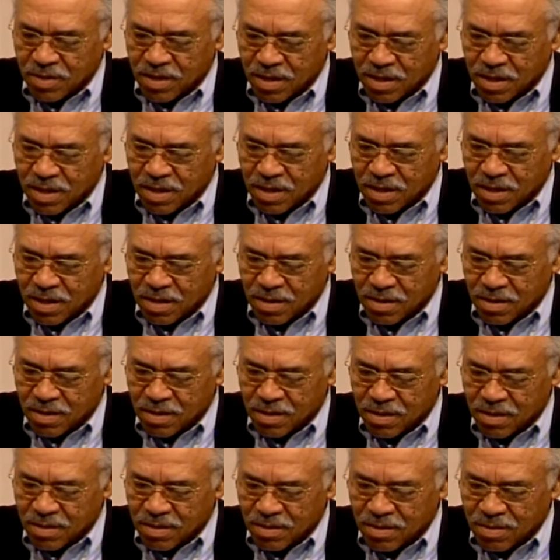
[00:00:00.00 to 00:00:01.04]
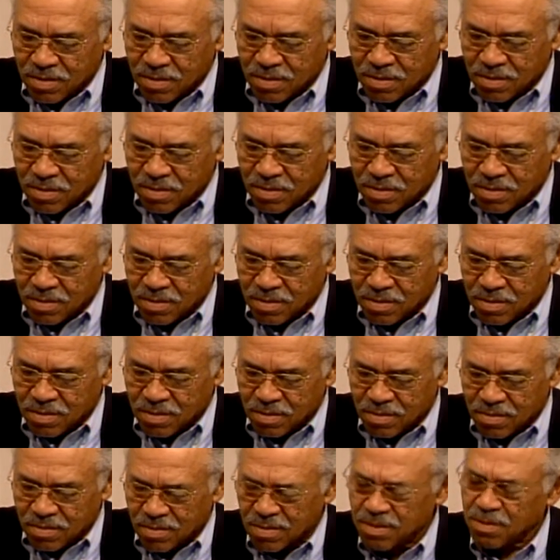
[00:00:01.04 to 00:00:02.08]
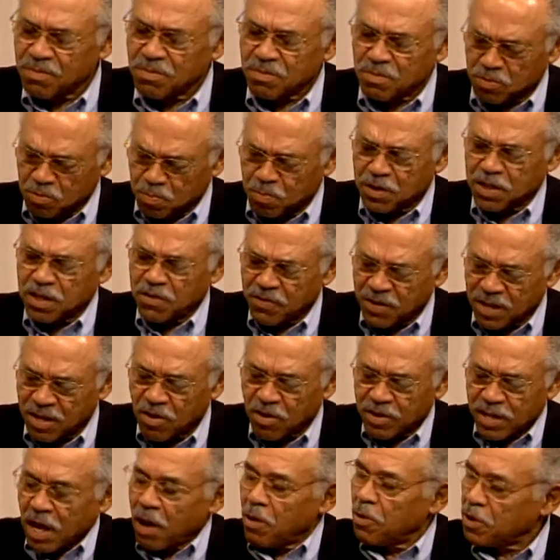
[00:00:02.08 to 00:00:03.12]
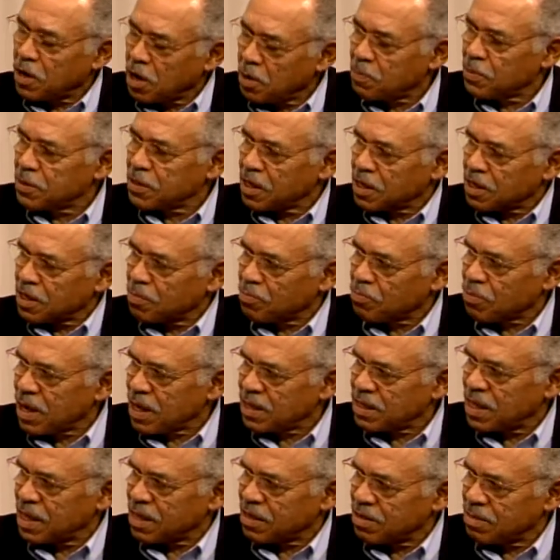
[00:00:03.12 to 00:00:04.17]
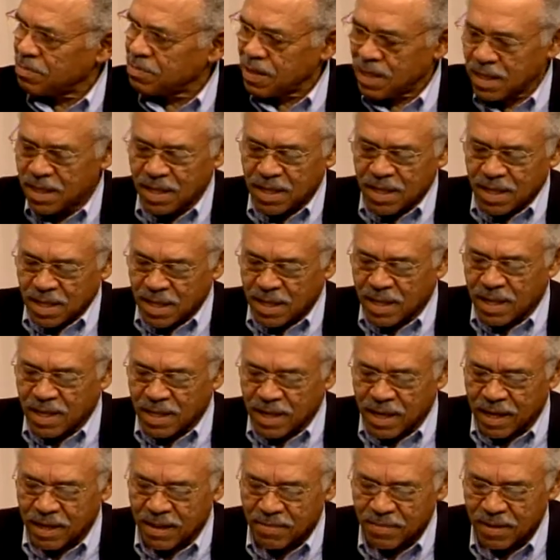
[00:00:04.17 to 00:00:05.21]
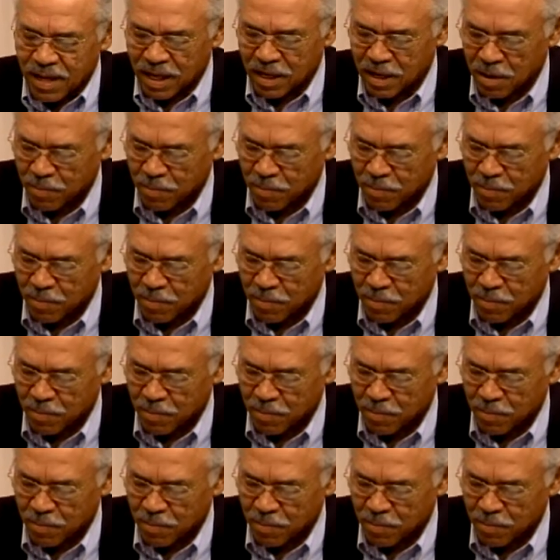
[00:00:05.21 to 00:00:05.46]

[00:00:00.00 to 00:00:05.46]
uh, uh, to, to, to specifically on that on a particular project. You know what I'm saying? Okay. Like like, well, like the